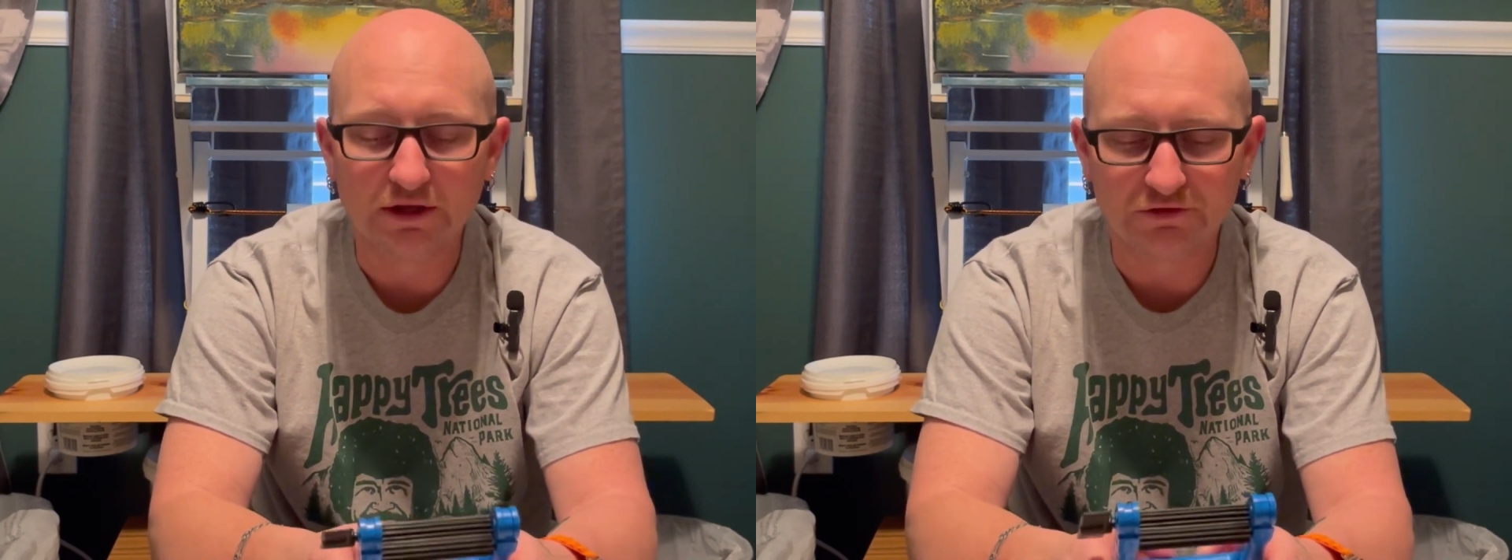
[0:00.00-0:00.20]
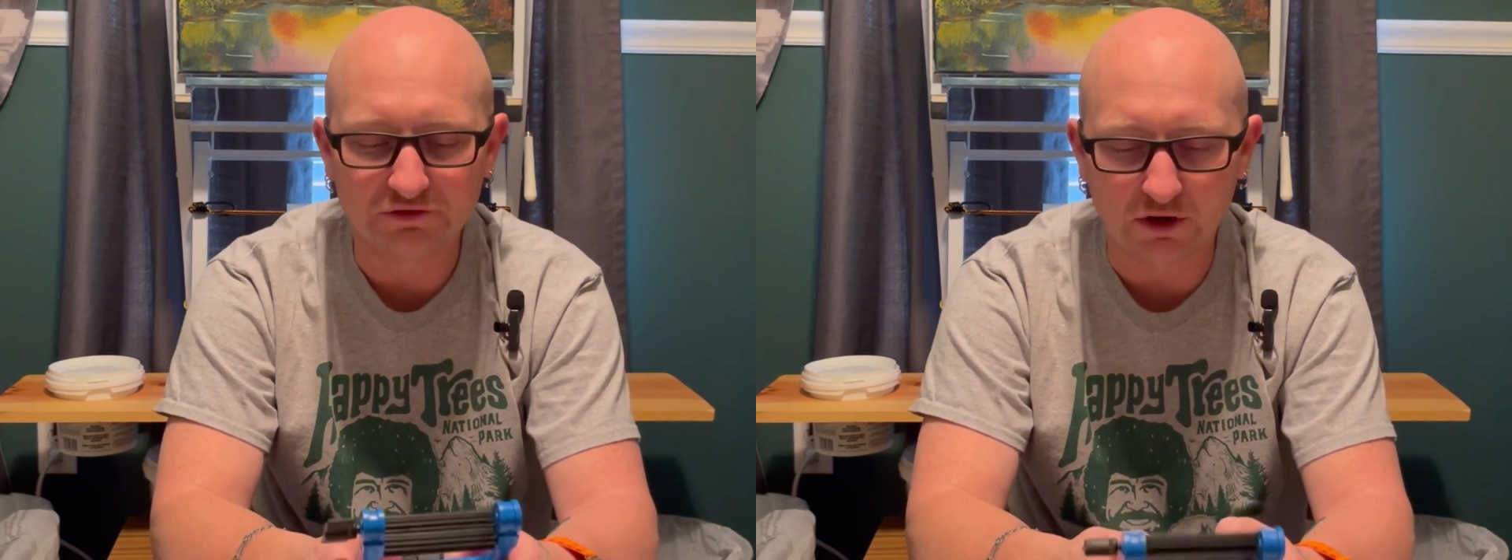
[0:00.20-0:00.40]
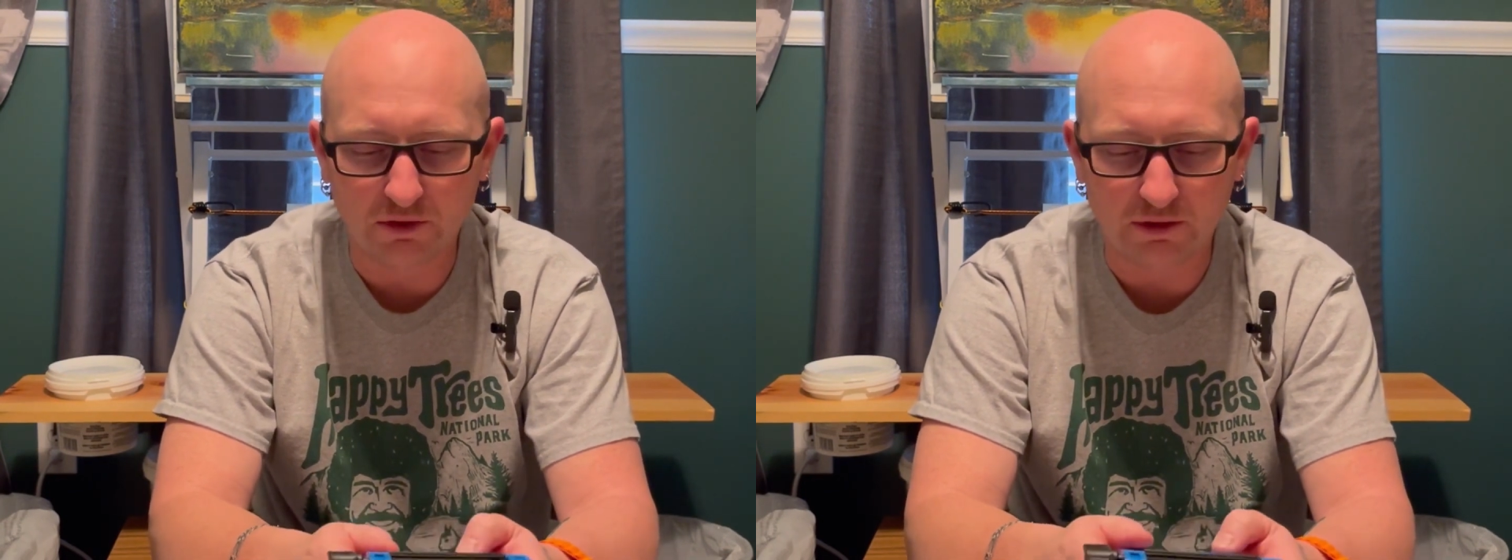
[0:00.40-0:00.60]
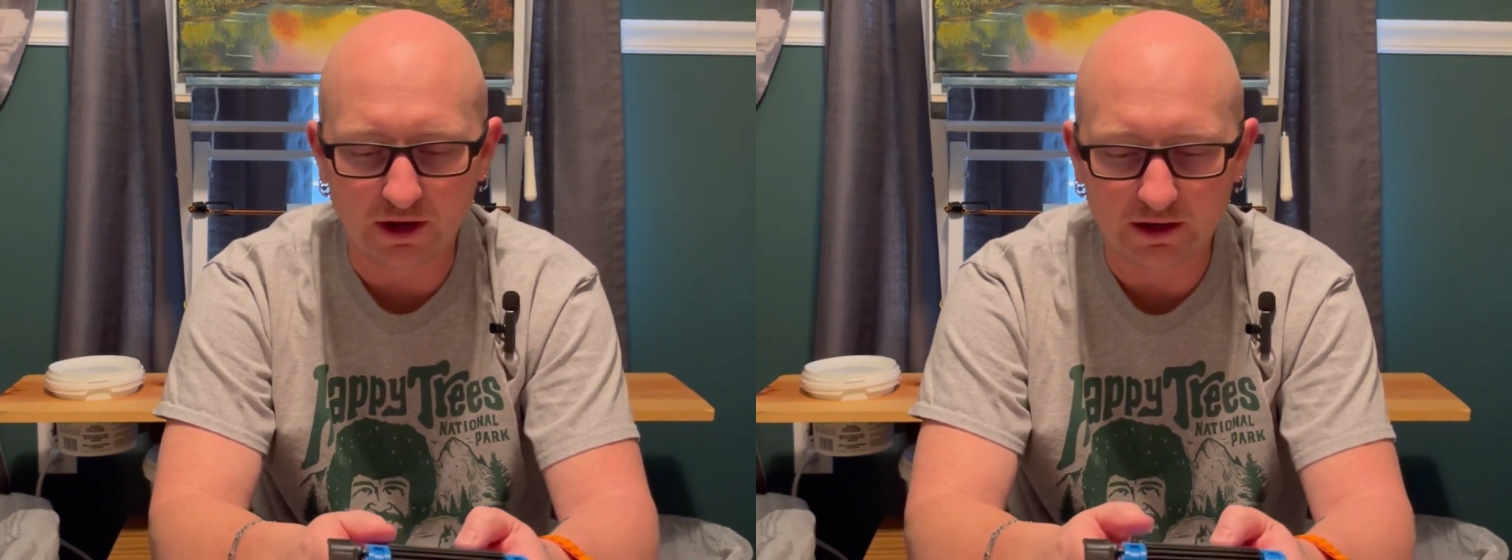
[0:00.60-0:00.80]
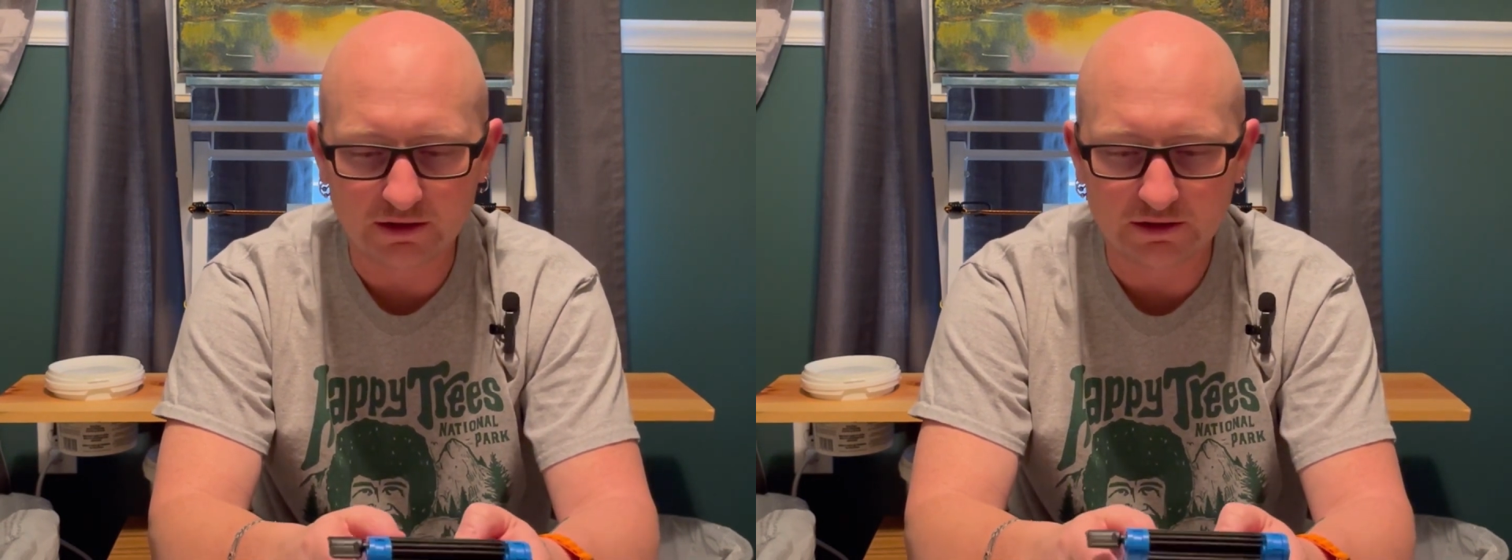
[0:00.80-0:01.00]

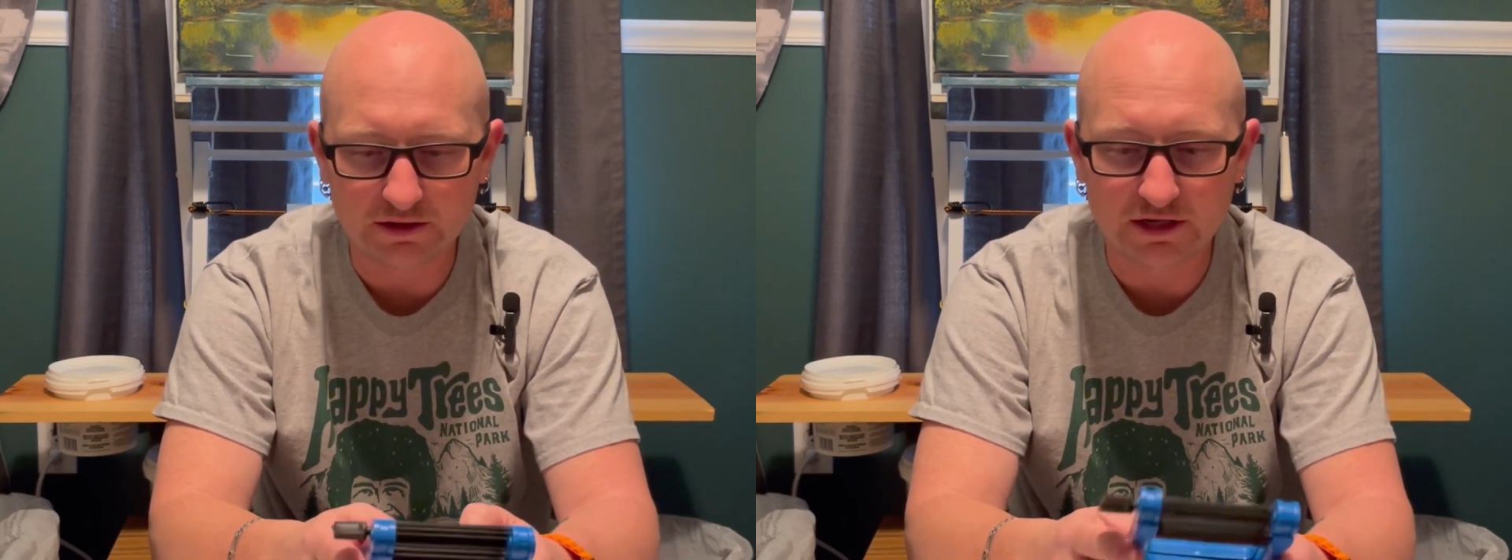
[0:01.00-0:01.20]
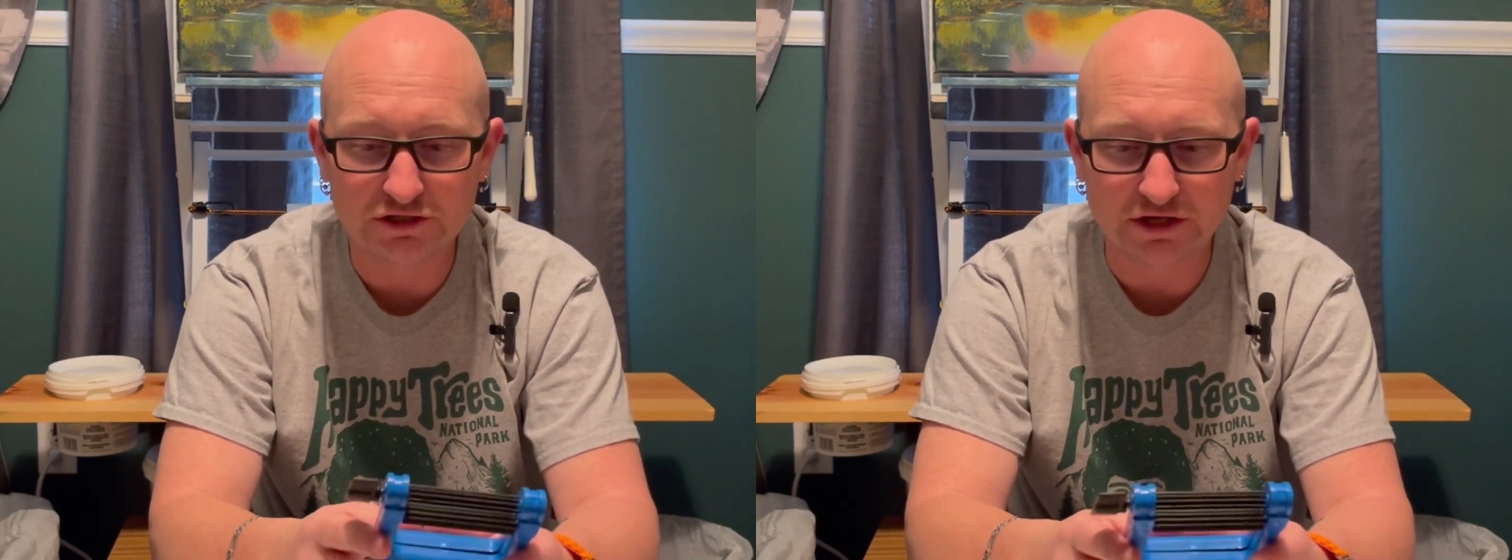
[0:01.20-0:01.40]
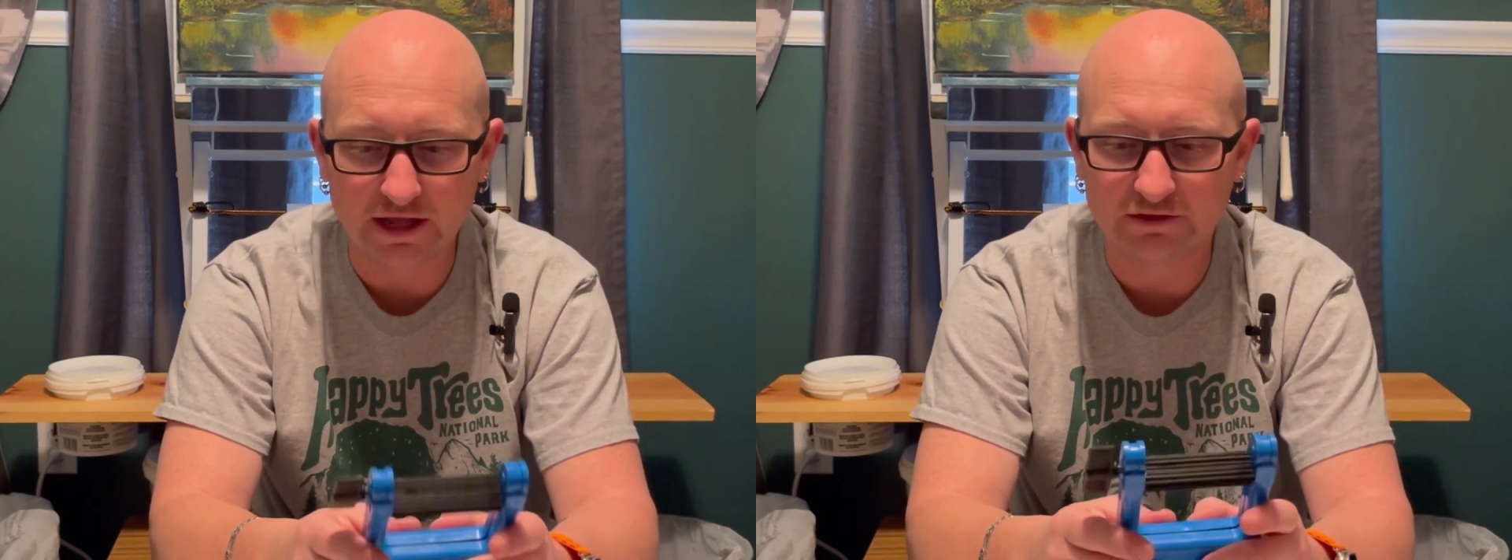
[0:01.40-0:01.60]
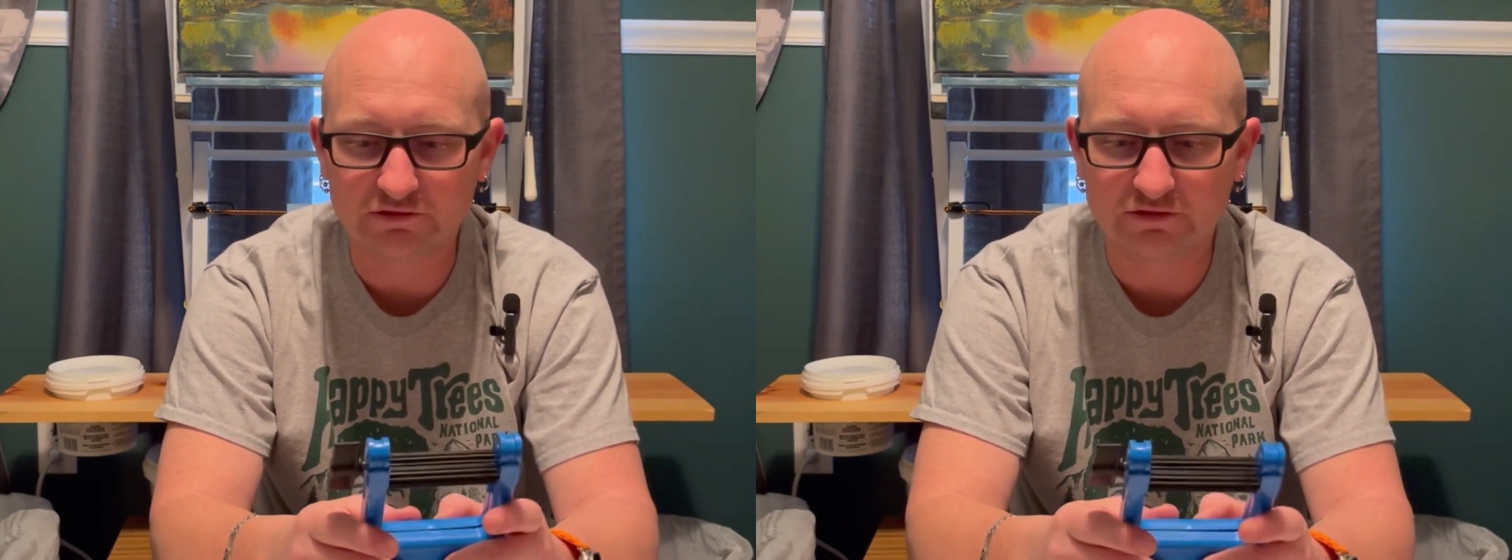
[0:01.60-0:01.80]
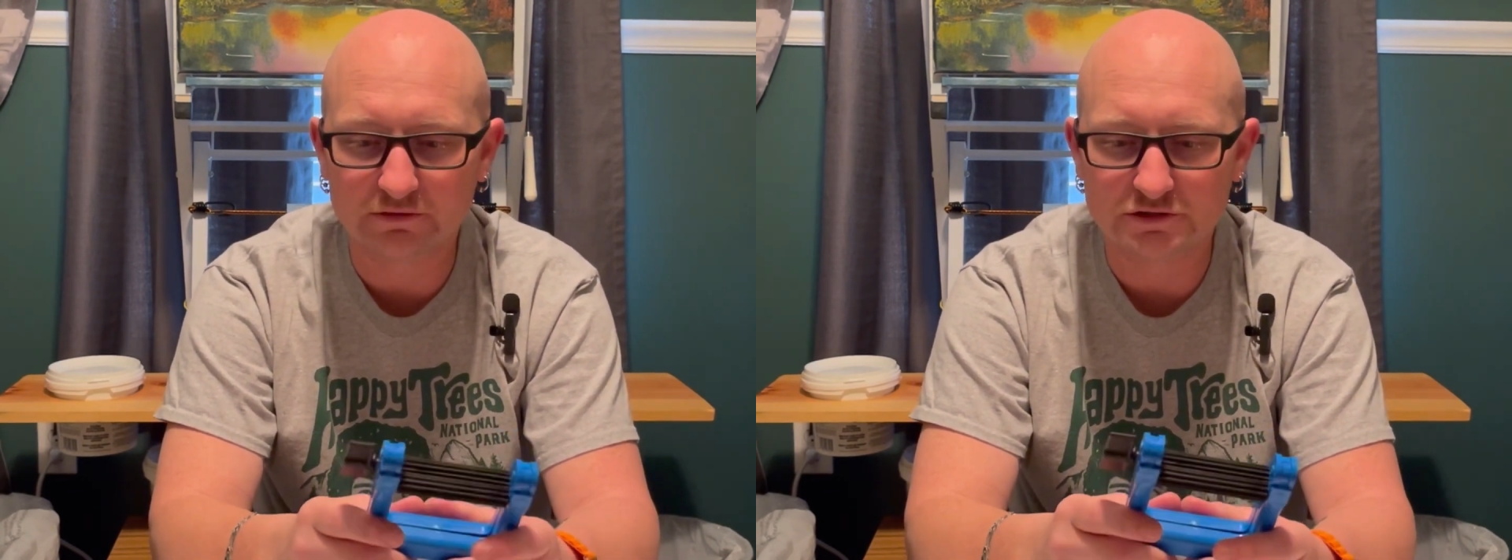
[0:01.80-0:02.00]
So you get a chance,